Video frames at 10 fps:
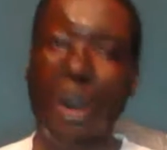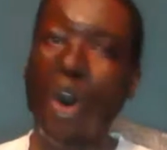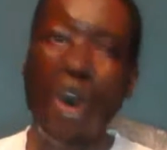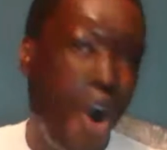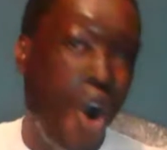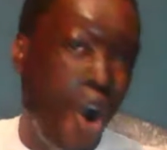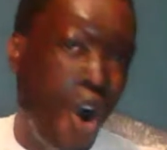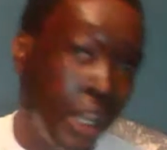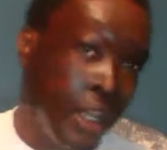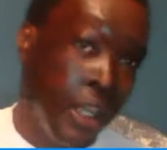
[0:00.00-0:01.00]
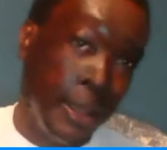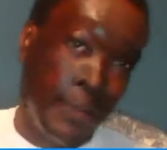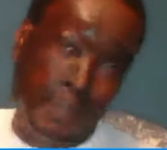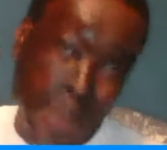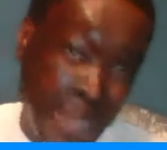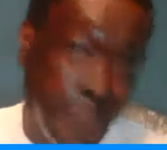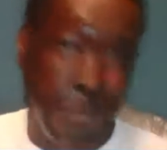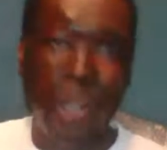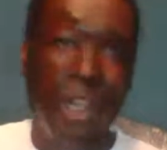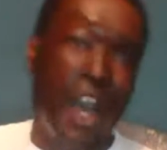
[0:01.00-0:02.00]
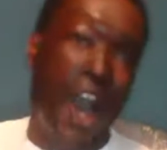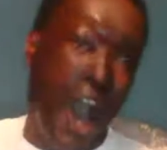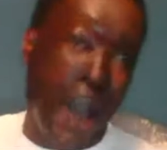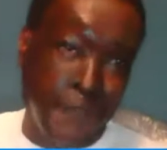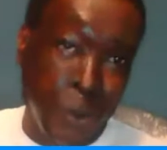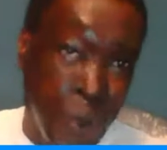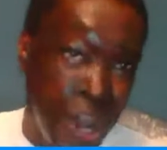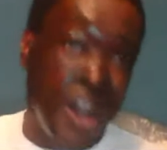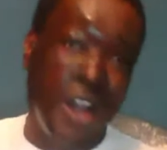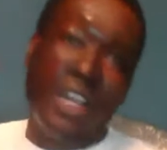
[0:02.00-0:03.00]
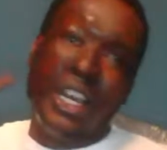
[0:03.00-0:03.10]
All people of the world